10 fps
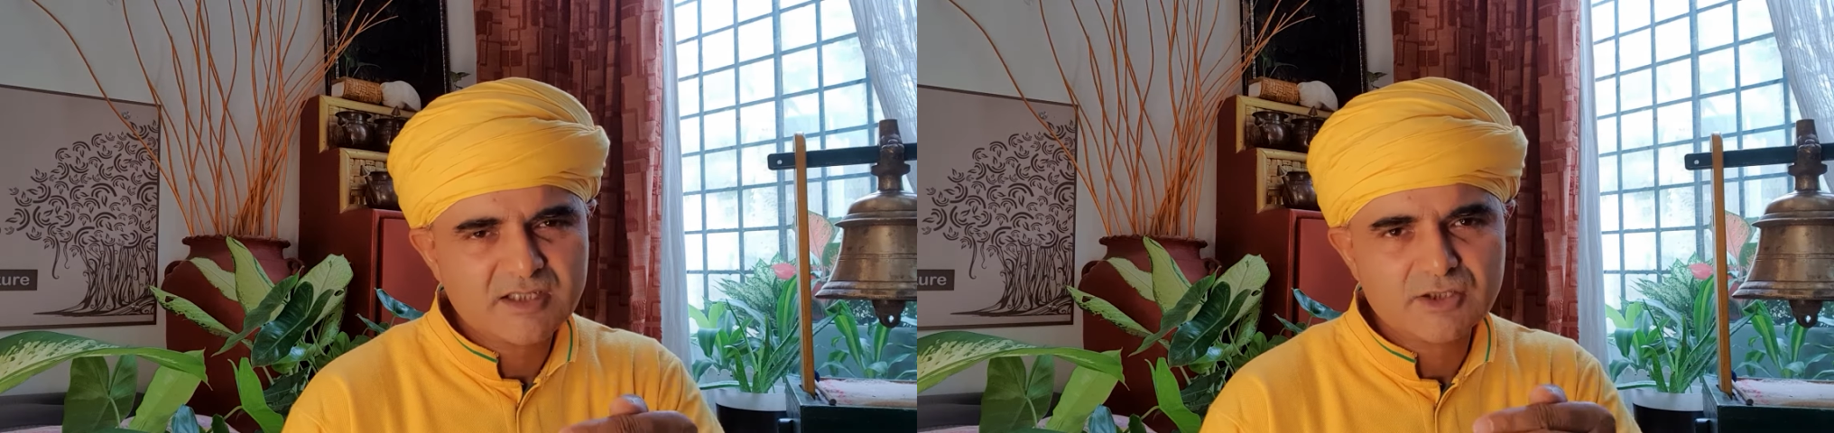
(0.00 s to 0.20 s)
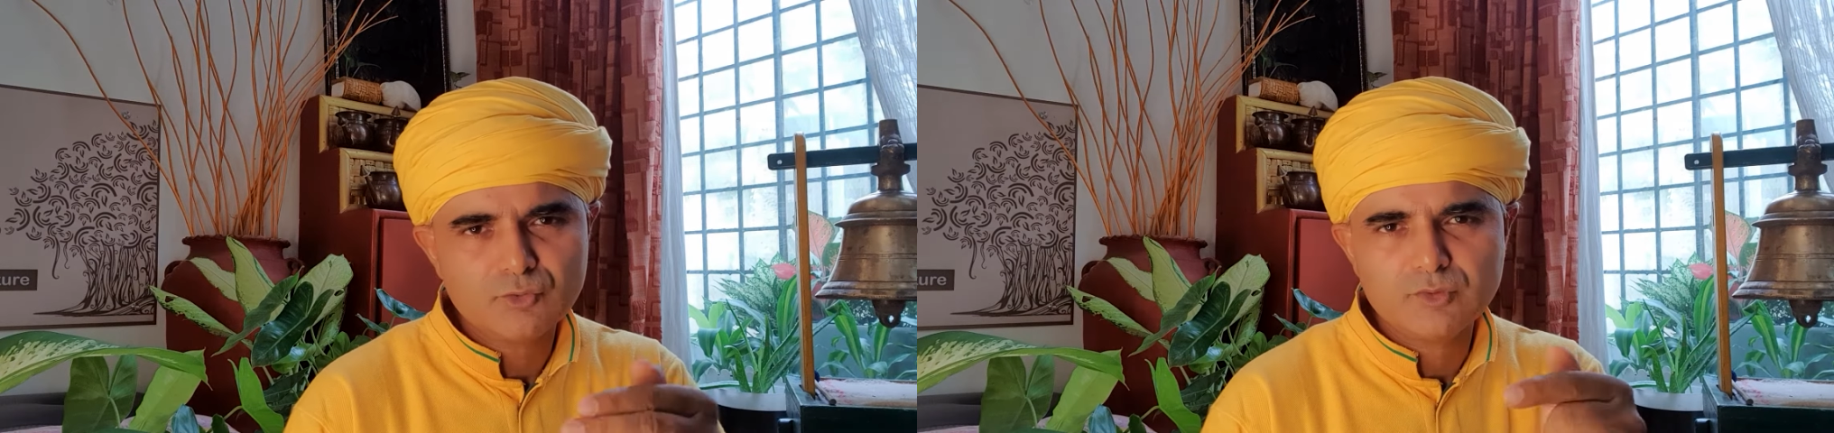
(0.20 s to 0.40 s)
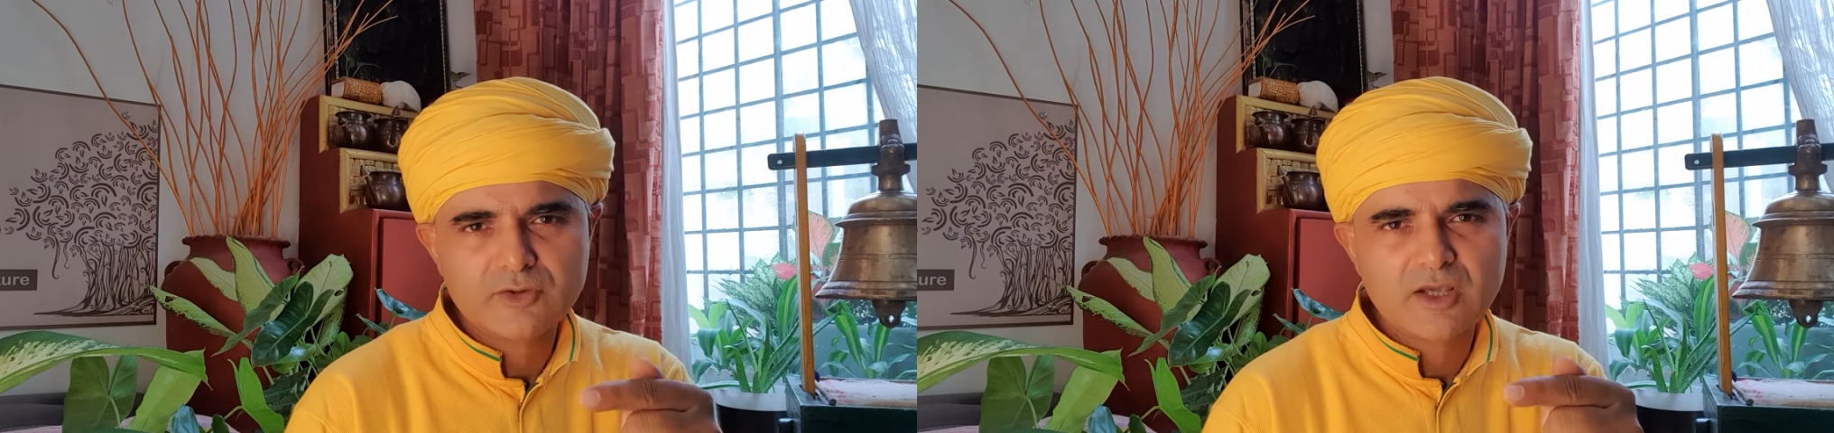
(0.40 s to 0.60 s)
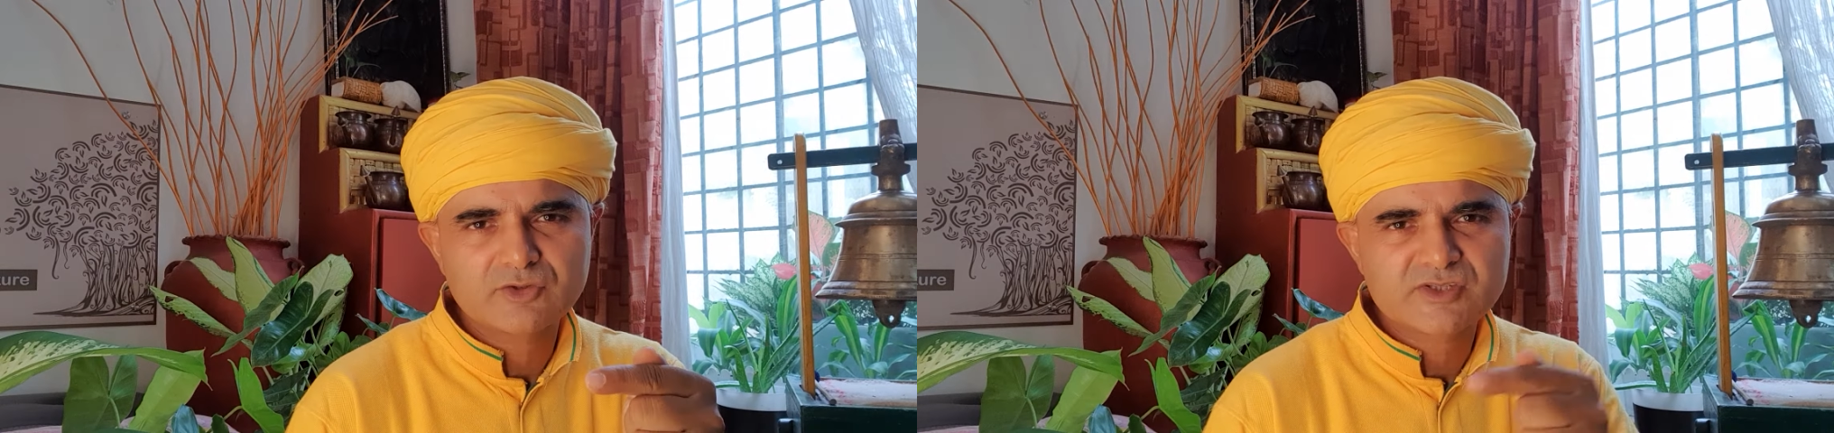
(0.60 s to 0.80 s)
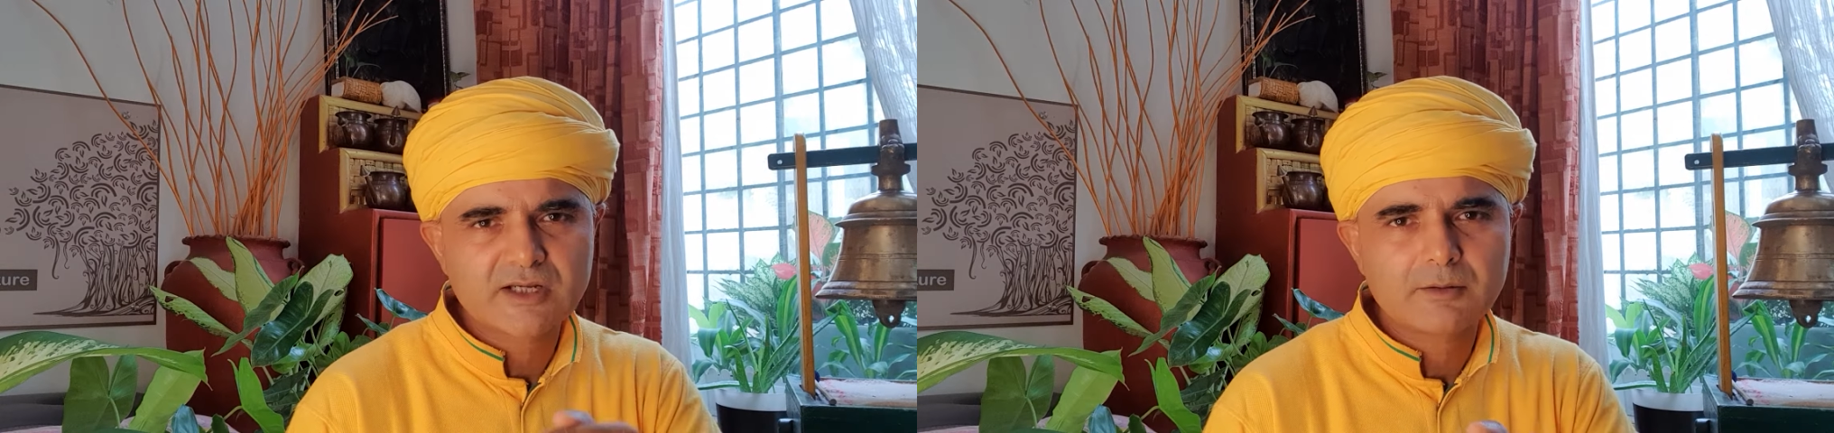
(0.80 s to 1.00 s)
you have
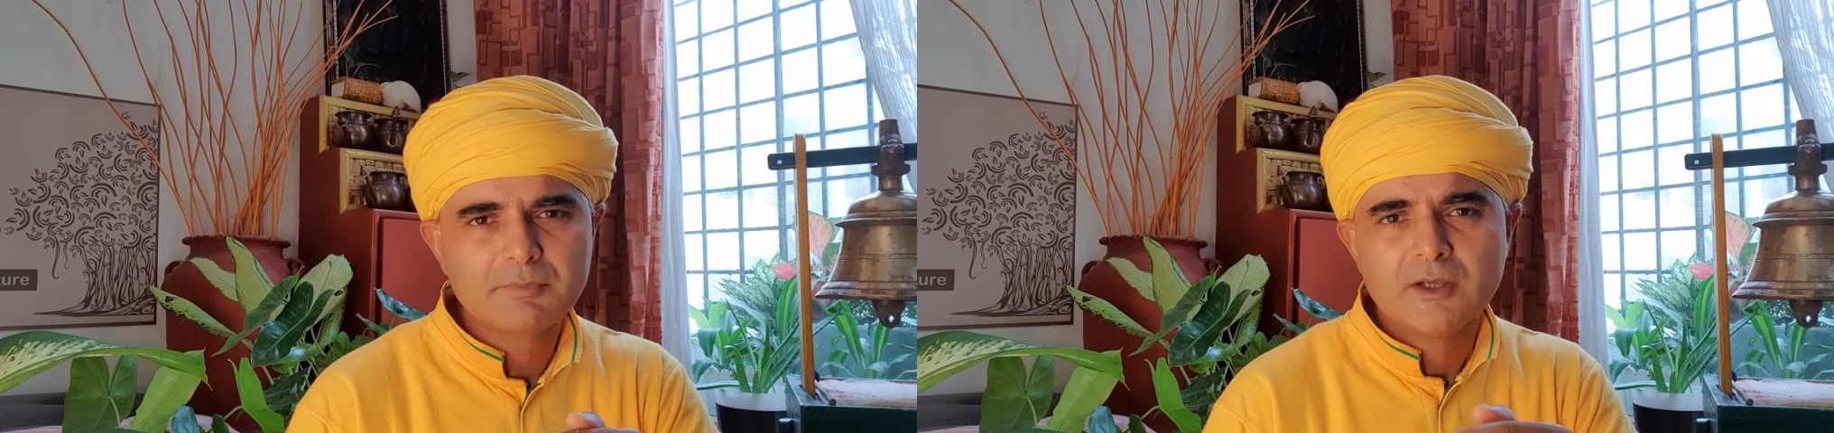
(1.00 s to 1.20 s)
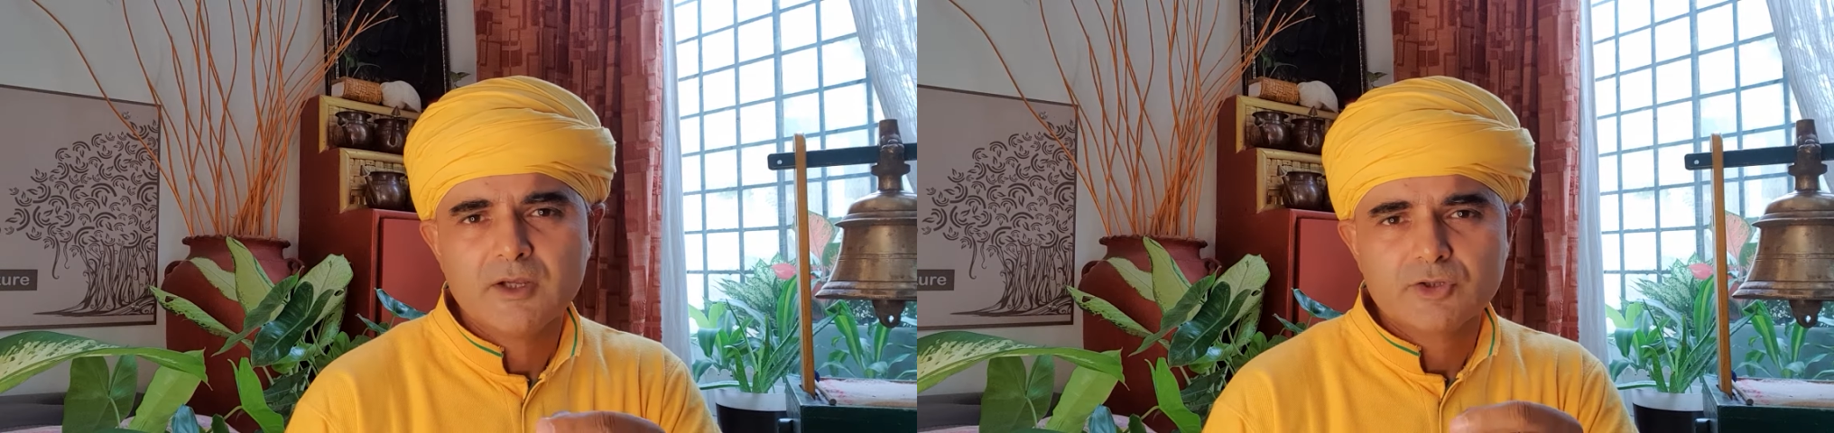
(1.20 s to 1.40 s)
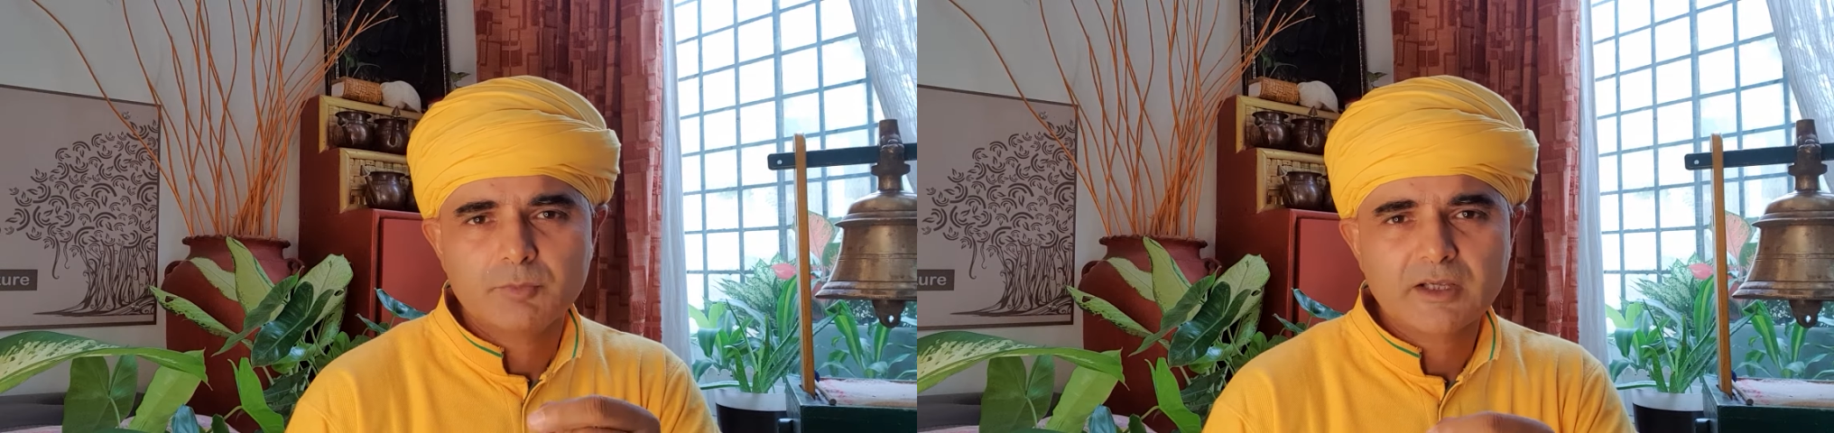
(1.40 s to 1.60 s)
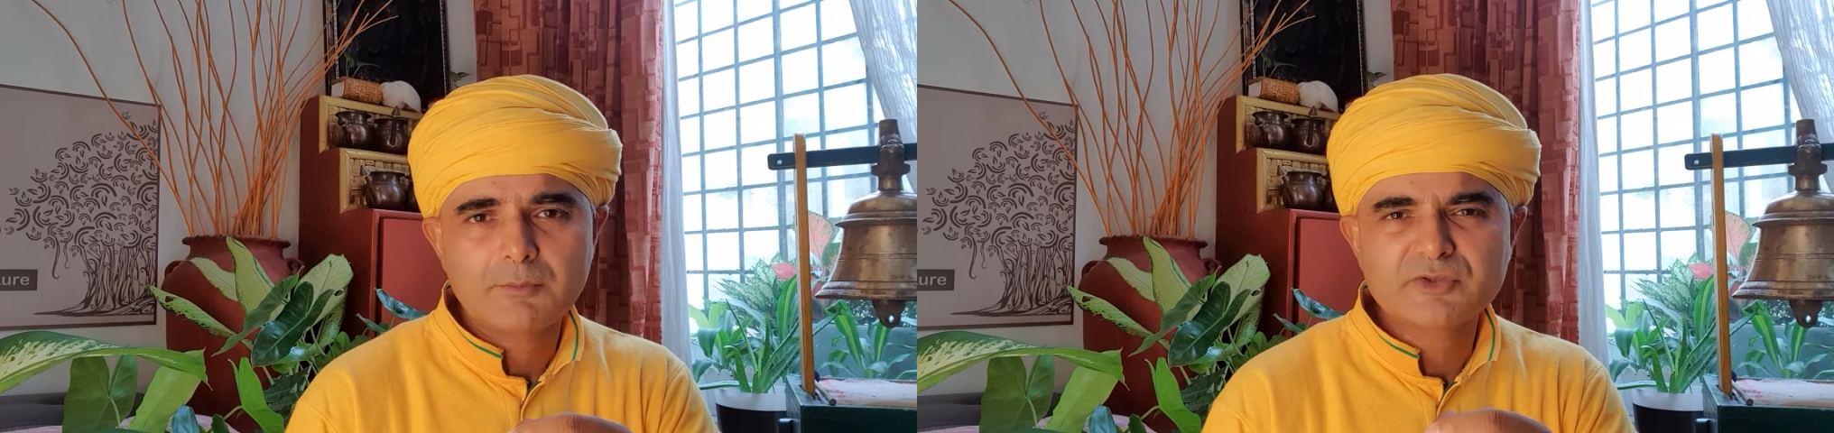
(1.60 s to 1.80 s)
set up to become